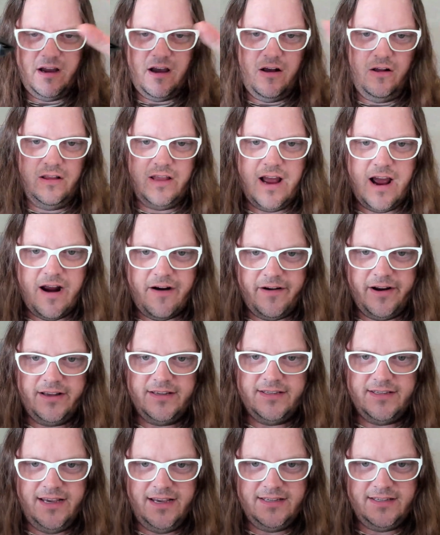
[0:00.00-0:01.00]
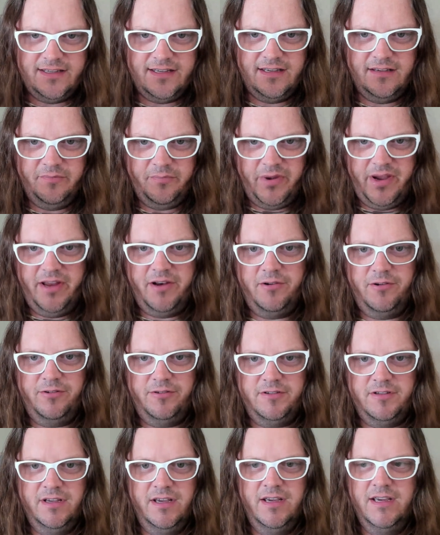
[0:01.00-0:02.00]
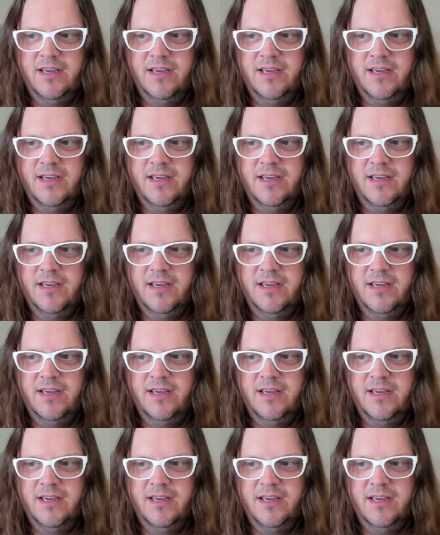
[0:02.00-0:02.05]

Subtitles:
old RXS pedals,